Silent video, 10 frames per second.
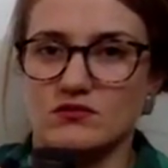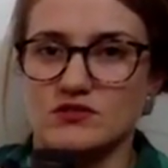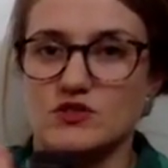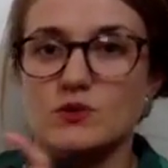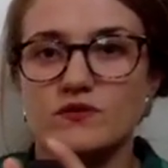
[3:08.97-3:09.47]

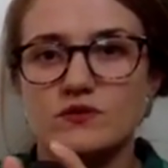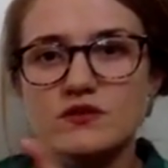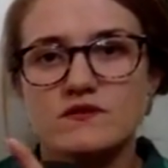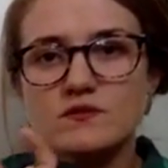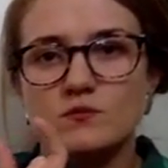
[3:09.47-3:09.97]
So if you
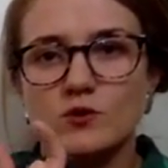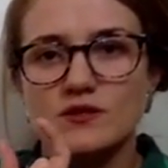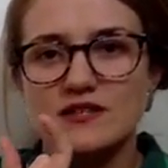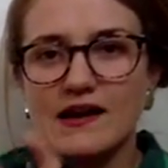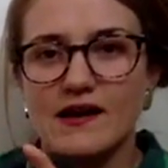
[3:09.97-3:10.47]
give them more
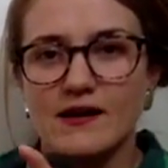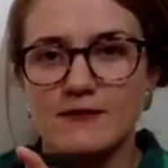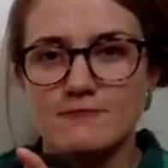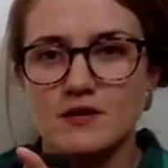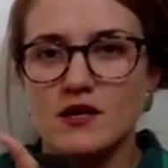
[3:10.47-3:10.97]

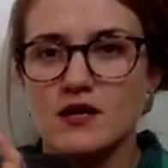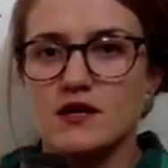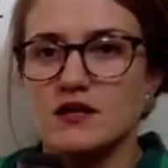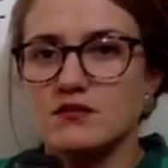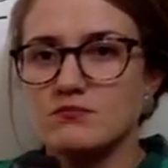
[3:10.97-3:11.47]
time
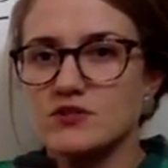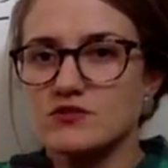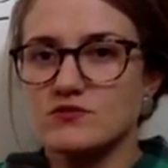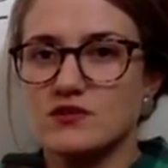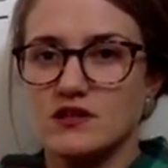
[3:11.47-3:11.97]
in
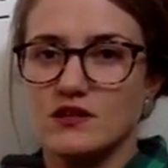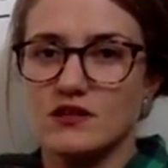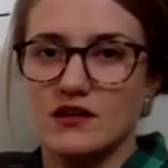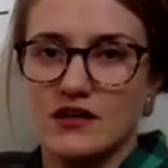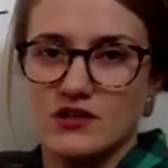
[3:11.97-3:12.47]
between
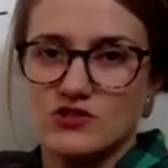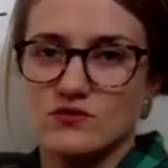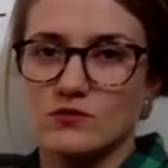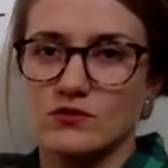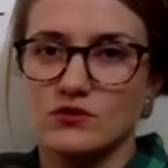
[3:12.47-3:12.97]

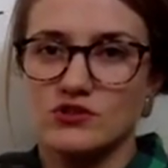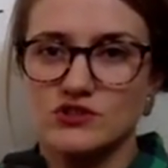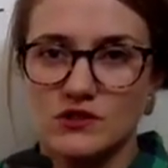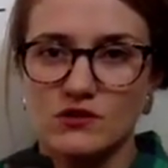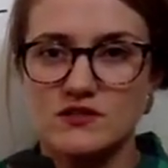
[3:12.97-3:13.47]
natural
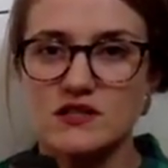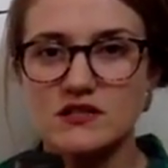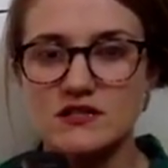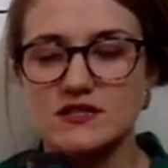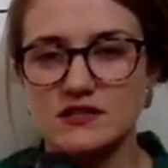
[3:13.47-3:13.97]
chunks in
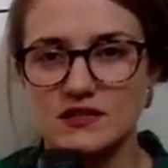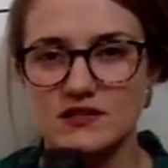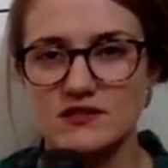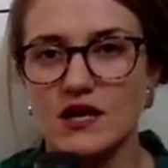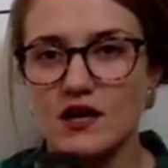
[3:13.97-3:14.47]
the
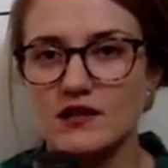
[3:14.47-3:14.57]
sentence,